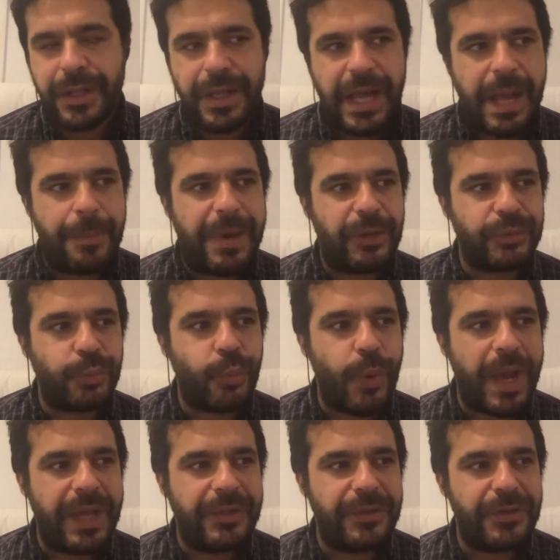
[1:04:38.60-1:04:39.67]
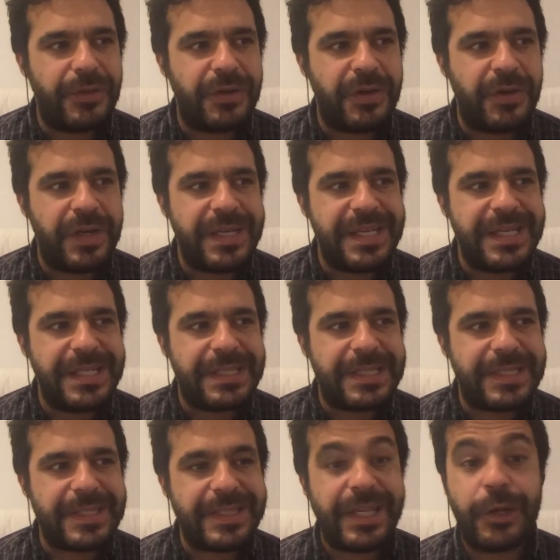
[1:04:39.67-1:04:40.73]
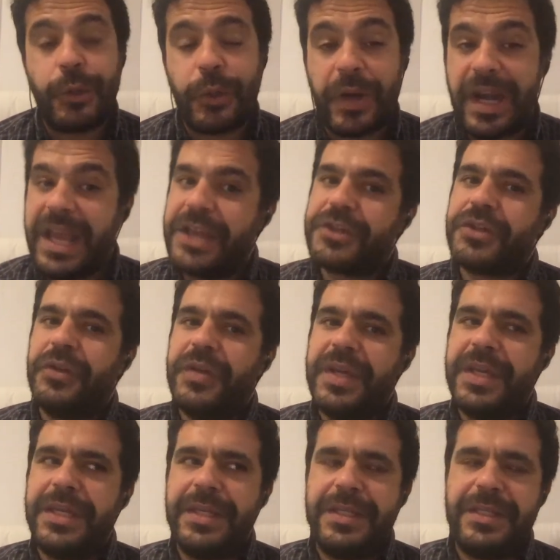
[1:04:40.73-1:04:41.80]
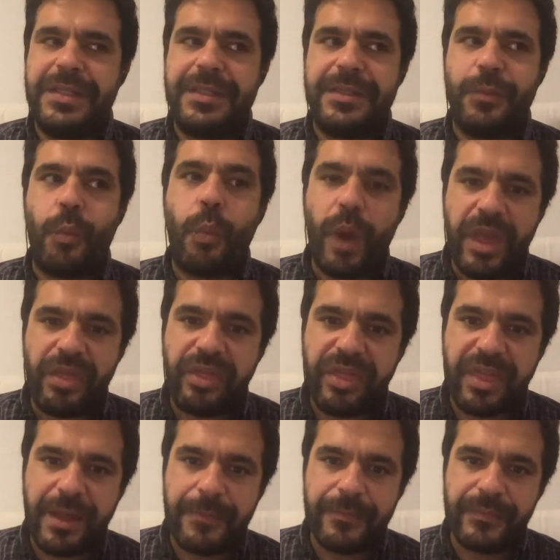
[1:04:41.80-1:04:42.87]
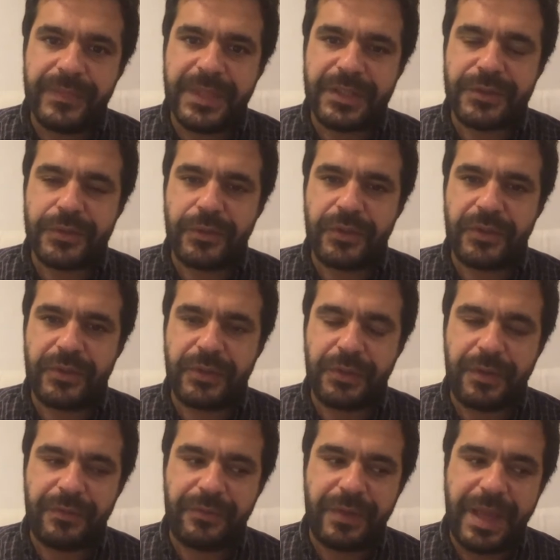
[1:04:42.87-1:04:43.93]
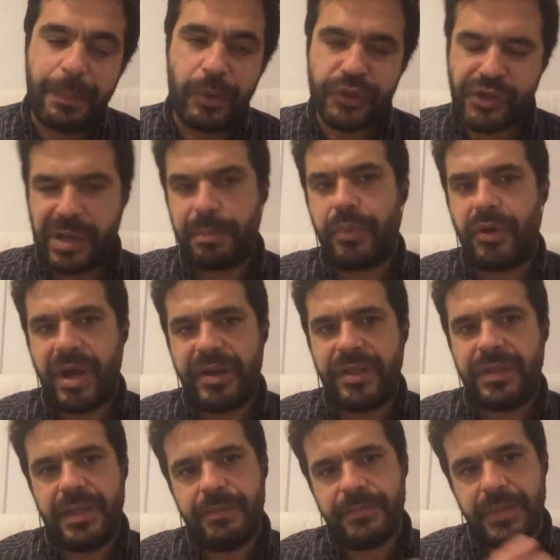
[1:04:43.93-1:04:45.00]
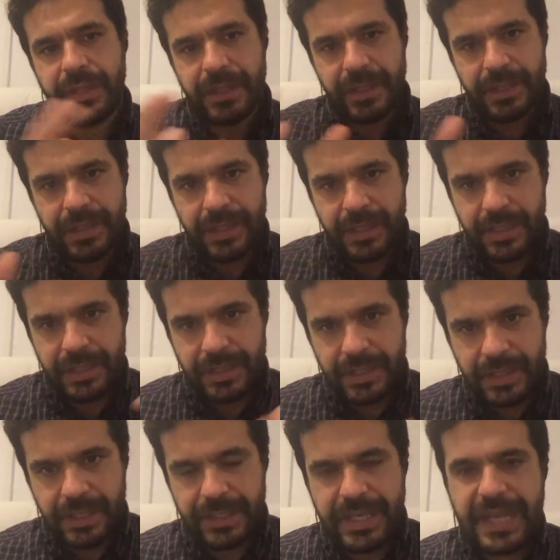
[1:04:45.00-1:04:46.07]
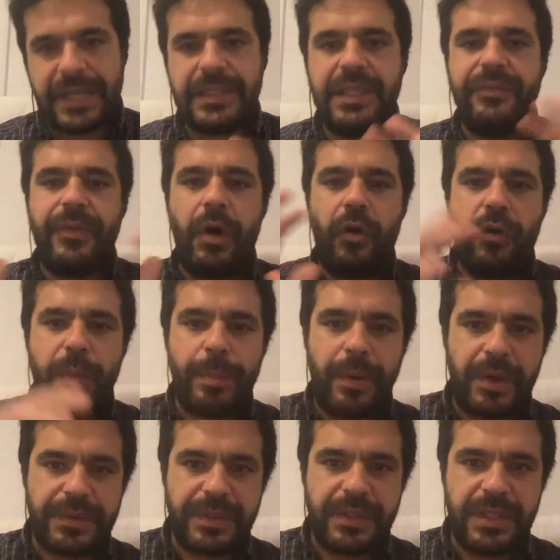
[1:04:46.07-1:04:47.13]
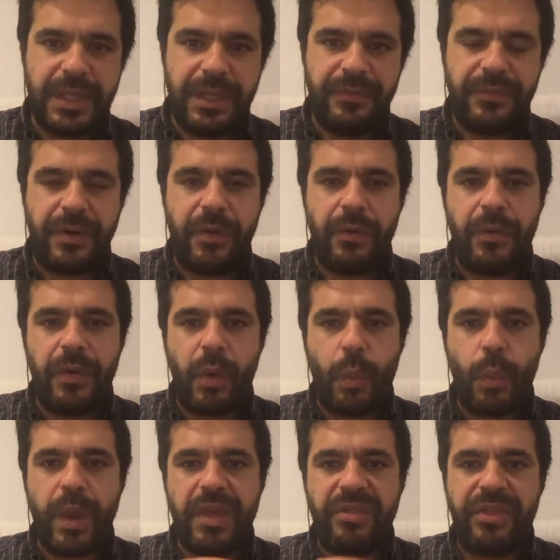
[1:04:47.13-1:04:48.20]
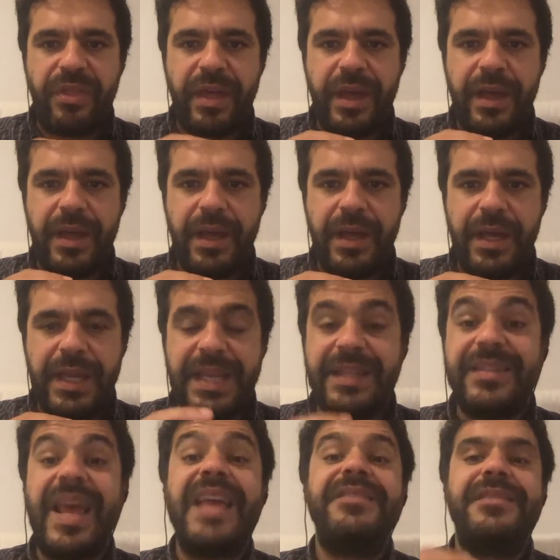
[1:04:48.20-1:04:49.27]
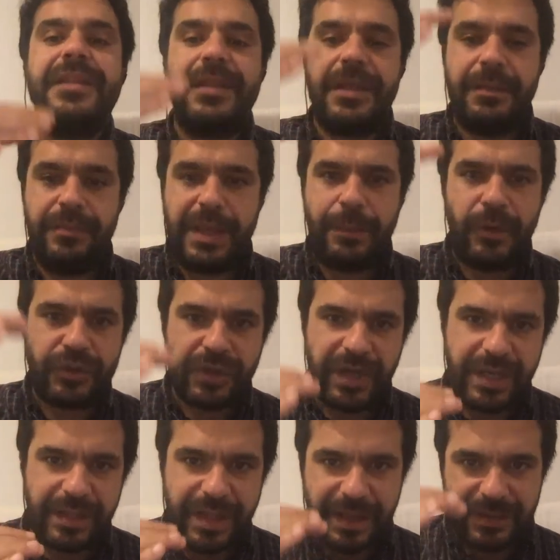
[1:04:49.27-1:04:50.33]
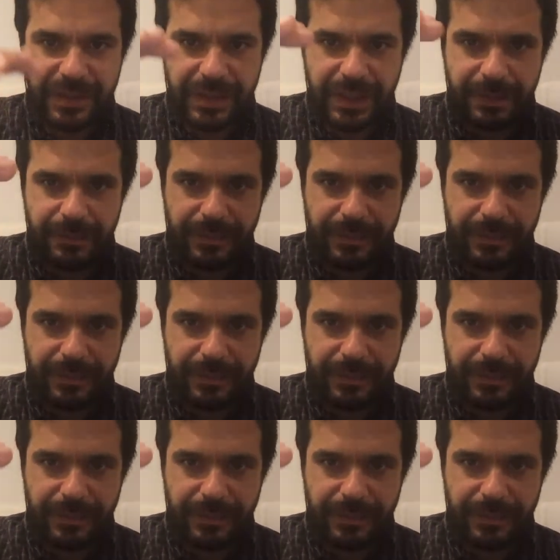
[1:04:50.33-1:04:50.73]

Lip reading: about whether the correlation is with the sort of emotional polarity, negative or positive, or with intensity, emotional intensity.